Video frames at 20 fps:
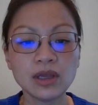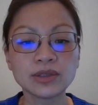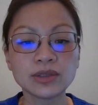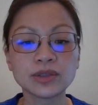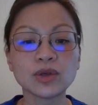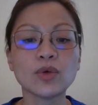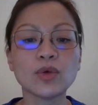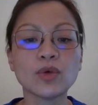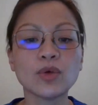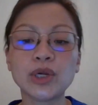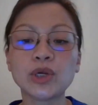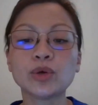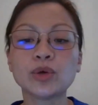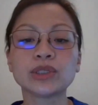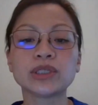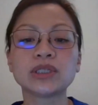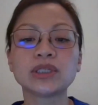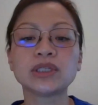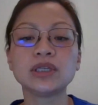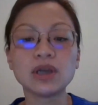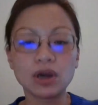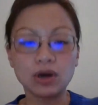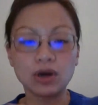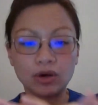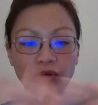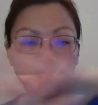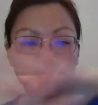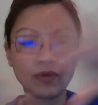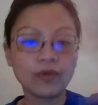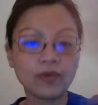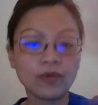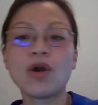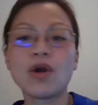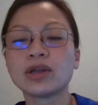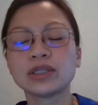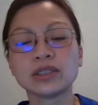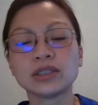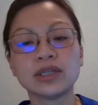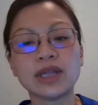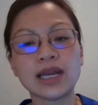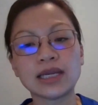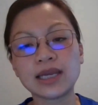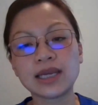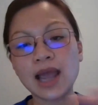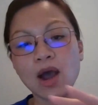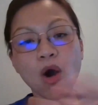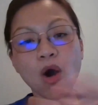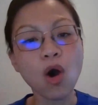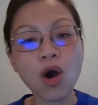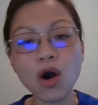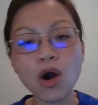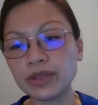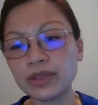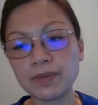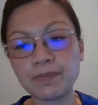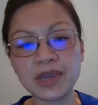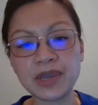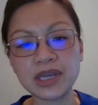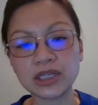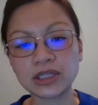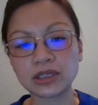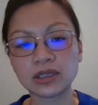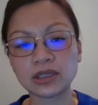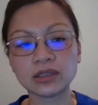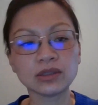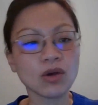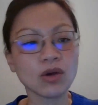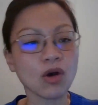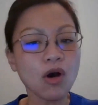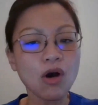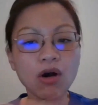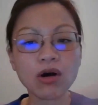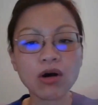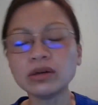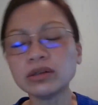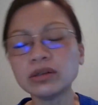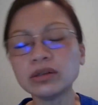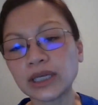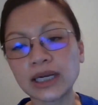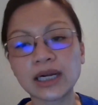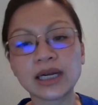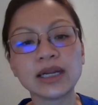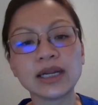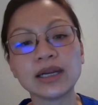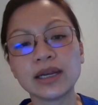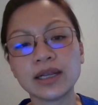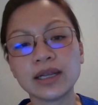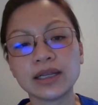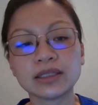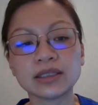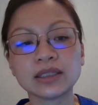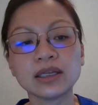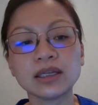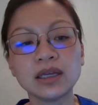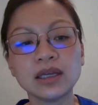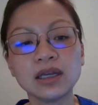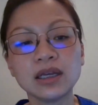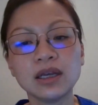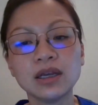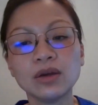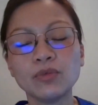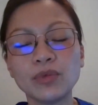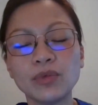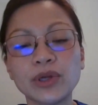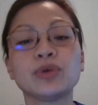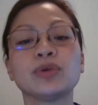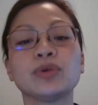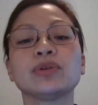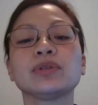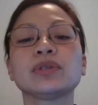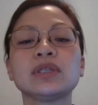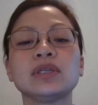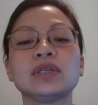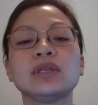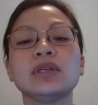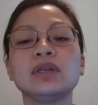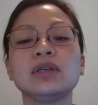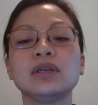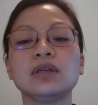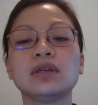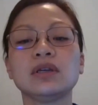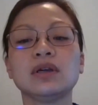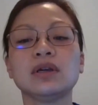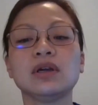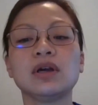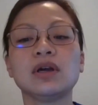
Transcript: So we could see across all the missions, all the clinics, we could see